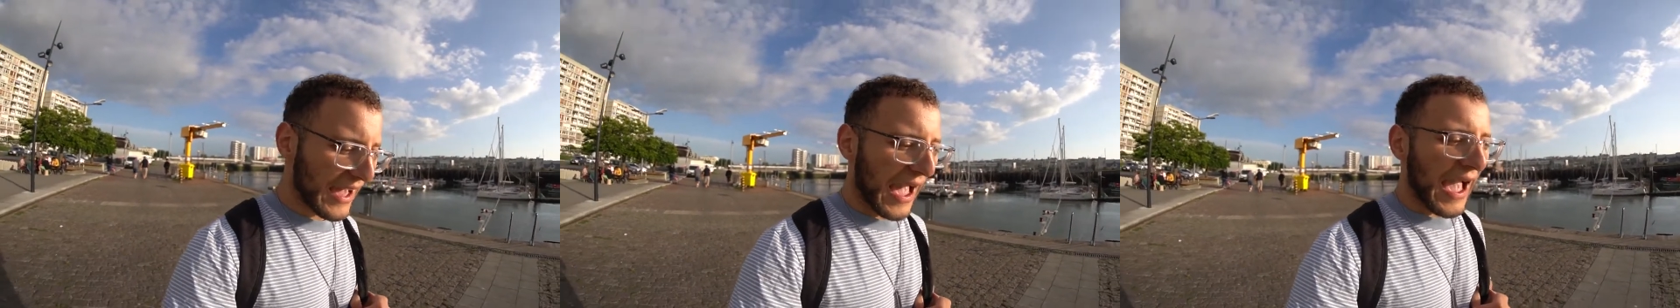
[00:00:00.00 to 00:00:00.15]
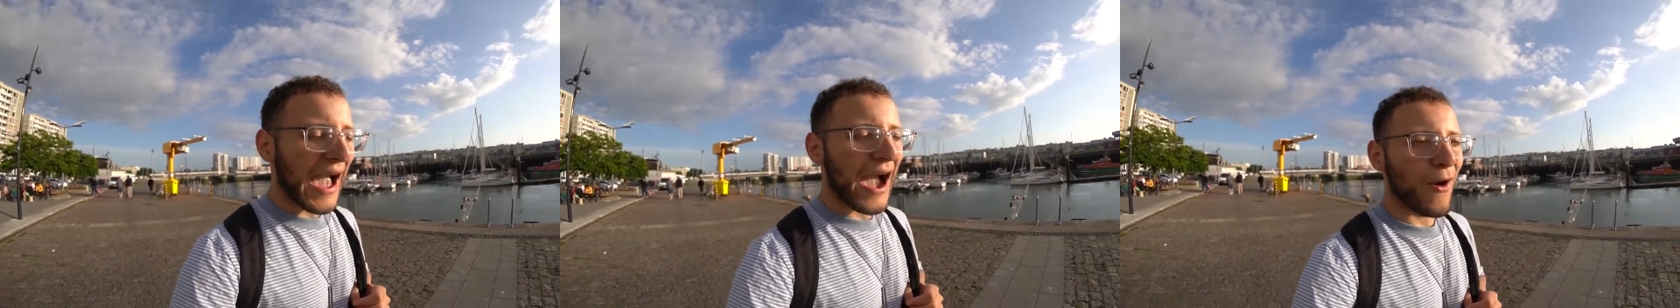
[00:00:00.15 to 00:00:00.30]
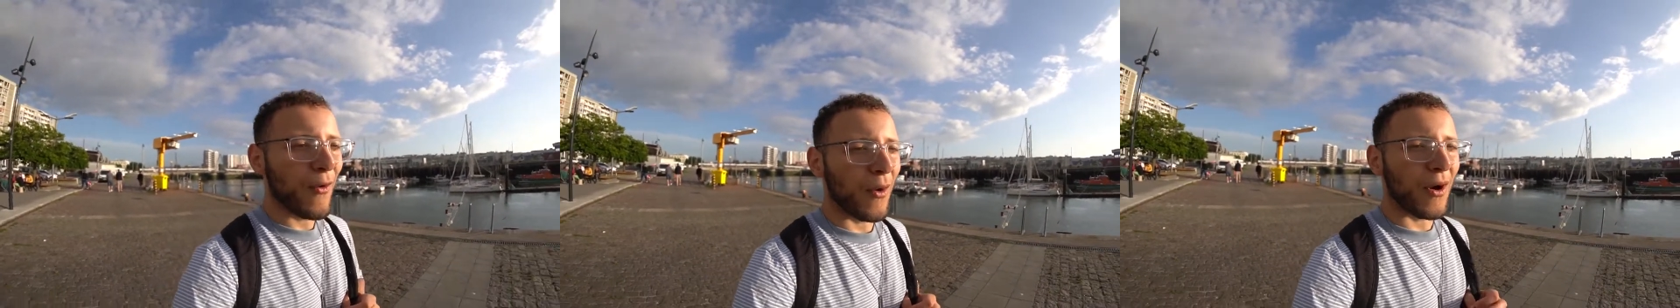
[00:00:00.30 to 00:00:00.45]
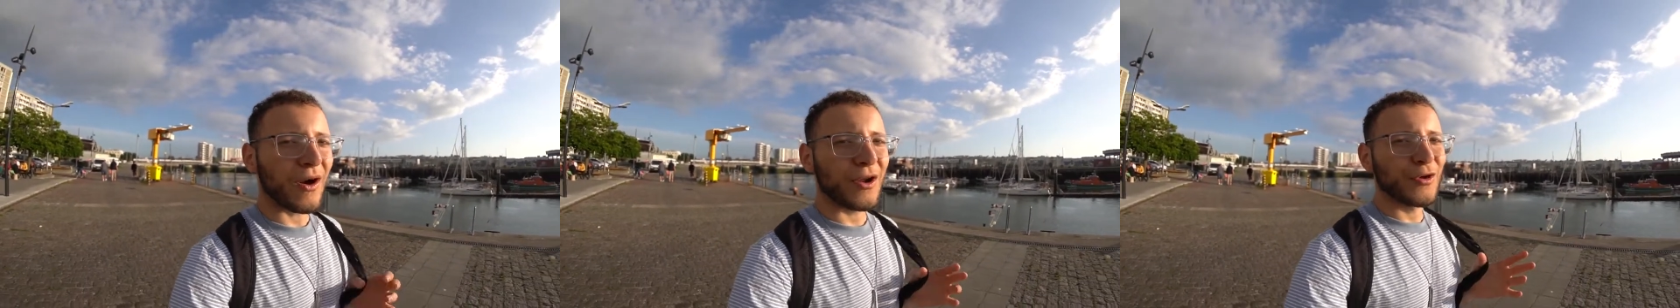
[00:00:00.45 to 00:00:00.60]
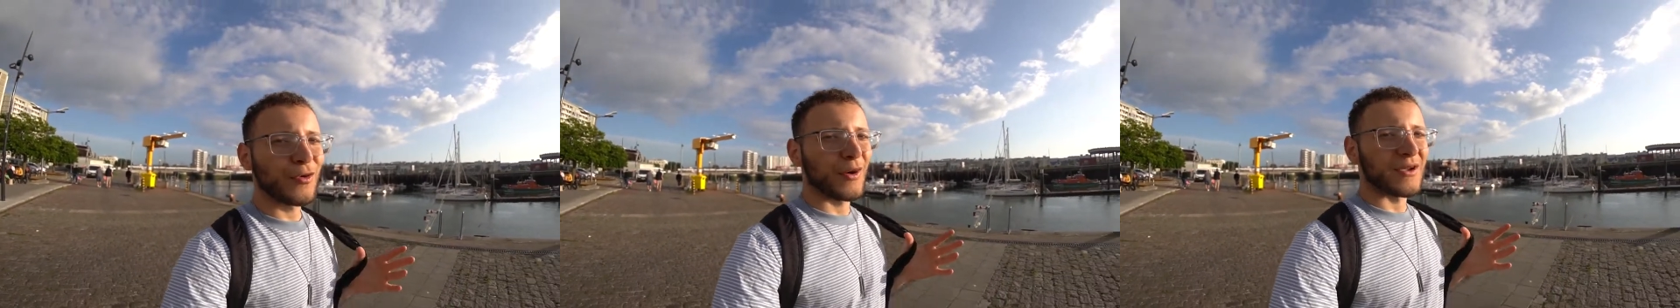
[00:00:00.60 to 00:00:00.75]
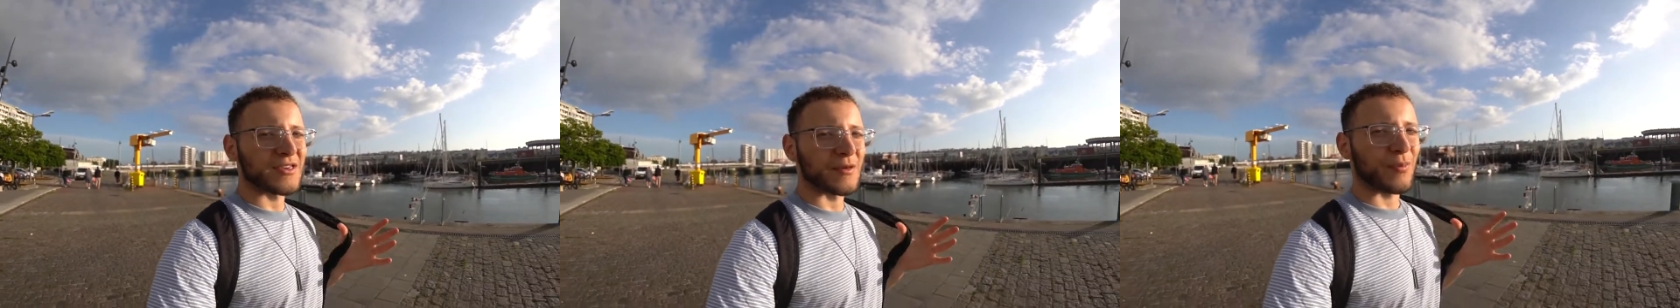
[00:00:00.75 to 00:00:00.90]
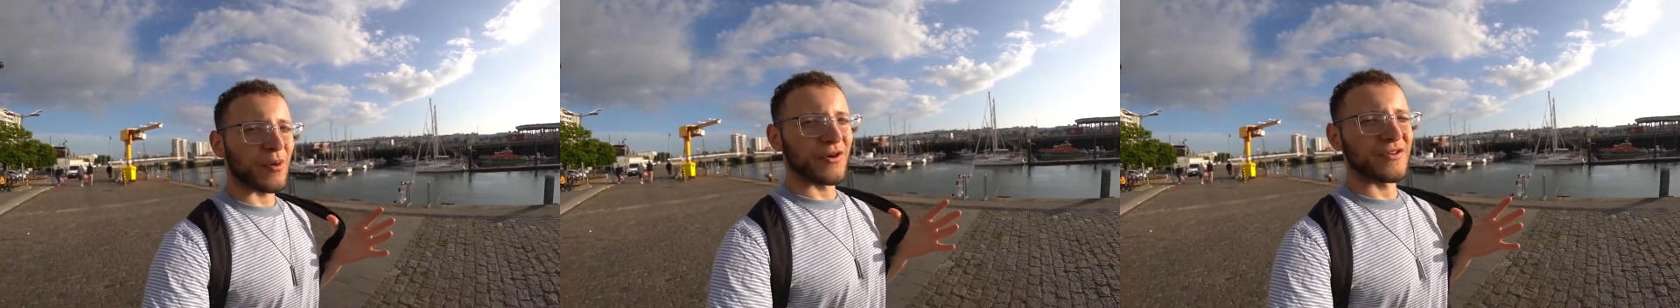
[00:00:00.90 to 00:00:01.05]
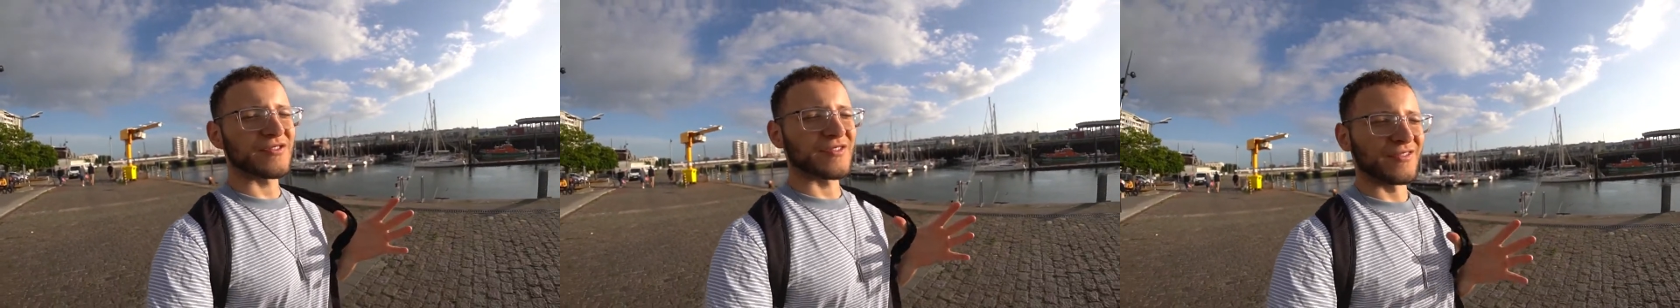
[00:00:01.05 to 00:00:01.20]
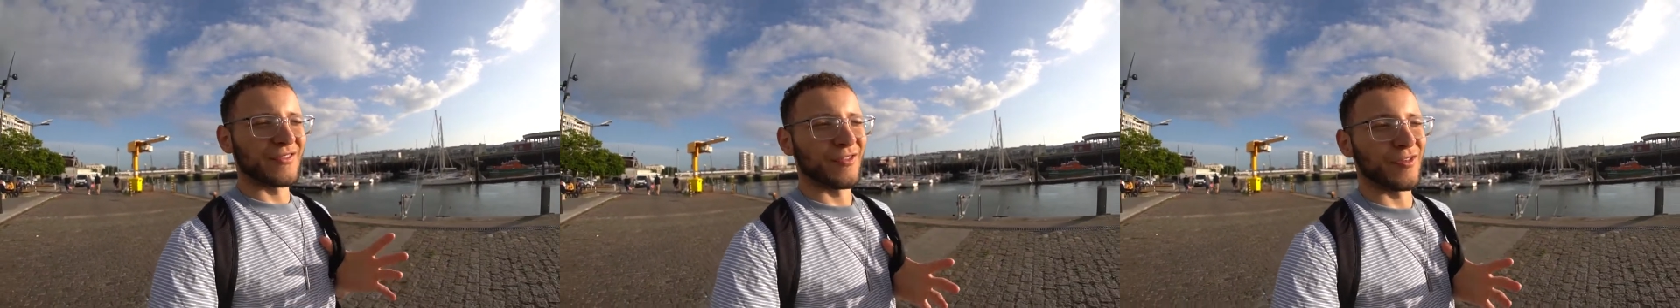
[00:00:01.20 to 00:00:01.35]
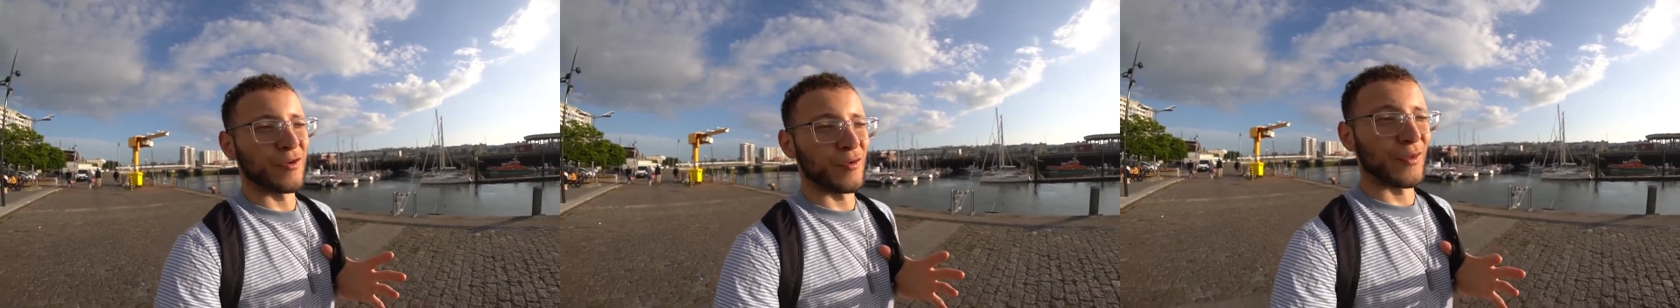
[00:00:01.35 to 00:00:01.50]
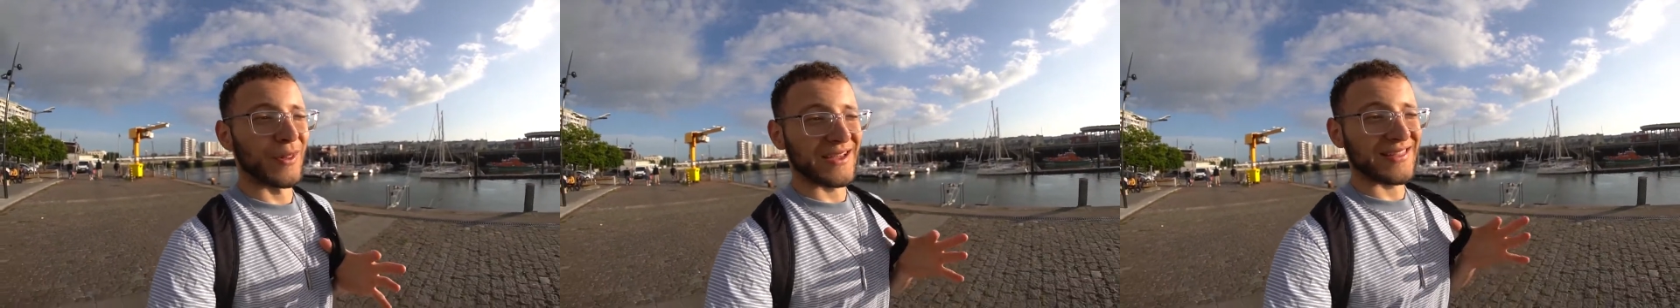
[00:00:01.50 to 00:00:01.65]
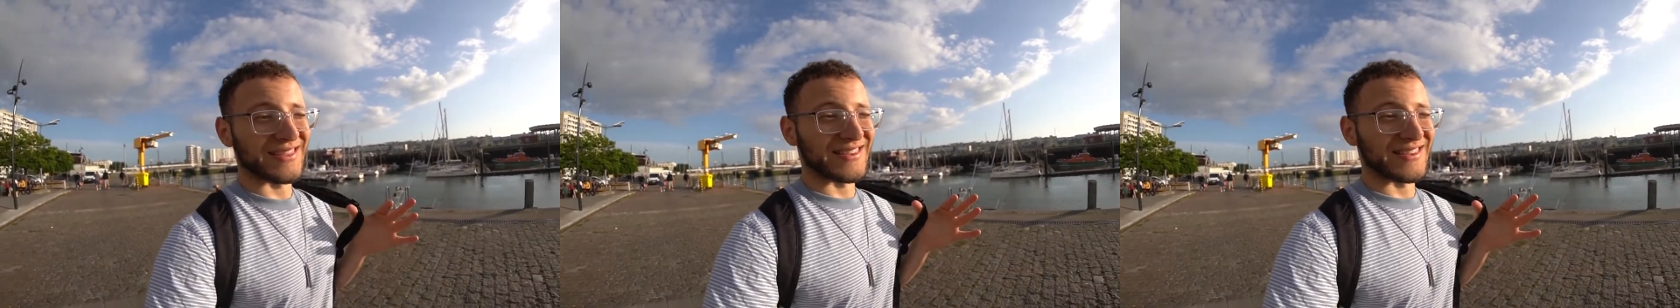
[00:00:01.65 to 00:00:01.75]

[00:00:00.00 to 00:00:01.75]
How are you as a person? Do you like